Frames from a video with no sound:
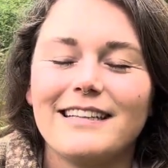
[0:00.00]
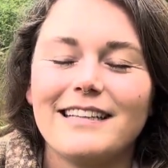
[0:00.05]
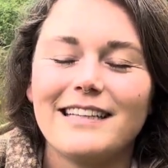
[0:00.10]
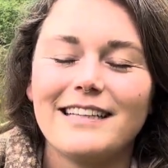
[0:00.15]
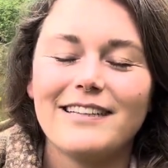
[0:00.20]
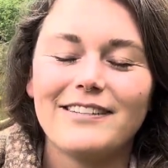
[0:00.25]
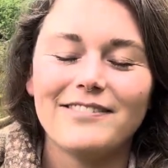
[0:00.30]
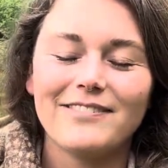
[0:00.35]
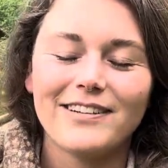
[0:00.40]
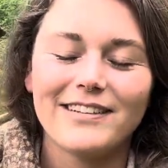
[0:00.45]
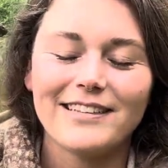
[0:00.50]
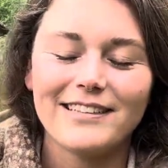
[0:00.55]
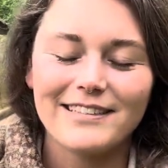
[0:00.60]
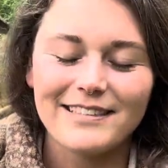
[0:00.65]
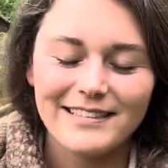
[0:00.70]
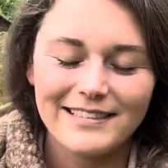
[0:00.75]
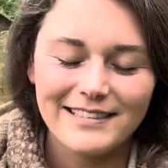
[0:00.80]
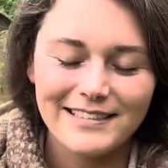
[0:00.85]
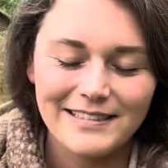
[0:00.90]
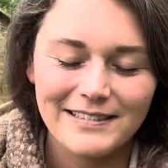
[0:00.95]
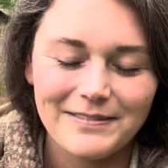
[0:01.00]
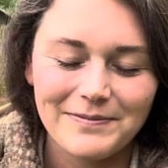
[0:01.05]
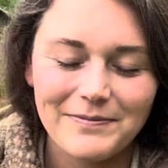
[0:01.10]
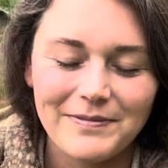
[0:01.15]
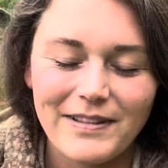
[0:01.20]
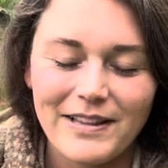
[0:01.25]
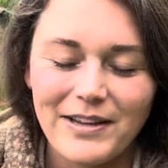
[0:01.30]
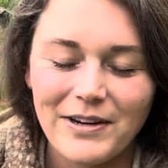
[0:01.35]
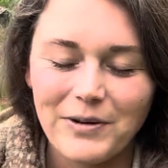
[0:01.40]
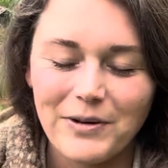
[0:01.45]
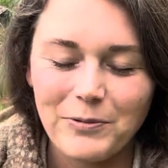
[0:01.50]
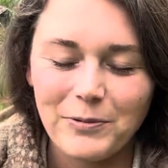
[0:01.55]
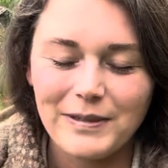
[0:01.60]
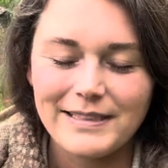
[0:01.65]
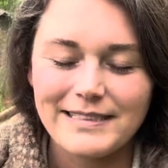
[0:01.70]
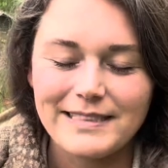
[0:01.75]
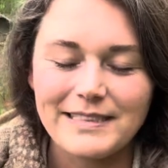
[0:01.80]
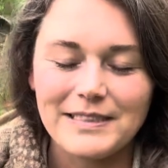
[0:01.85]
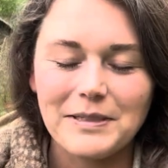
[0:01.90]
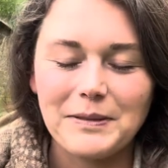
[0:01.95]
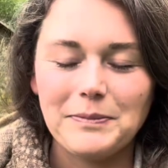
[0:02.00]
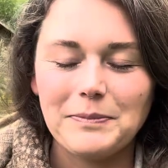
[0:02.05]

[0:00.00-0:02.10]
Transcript: give us their wisdom?